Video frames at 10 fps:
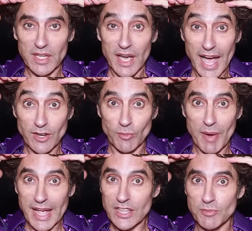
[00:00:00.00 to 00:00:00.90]
I don't
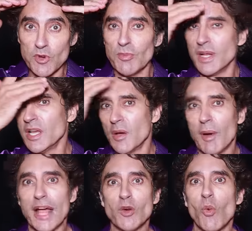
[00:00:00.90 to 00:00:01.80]
mind the movement.
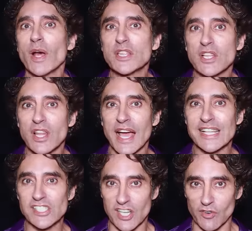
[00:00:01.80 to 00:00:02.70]
I don't want the
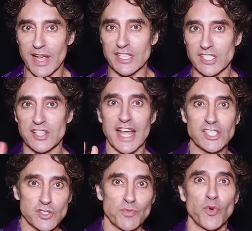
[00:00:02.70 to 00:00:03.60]
lines at rest.
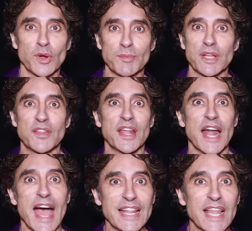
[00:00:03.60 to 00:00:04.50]
That's the formula that
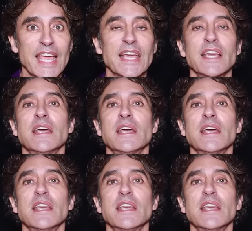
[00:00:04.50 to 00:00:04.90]
I like.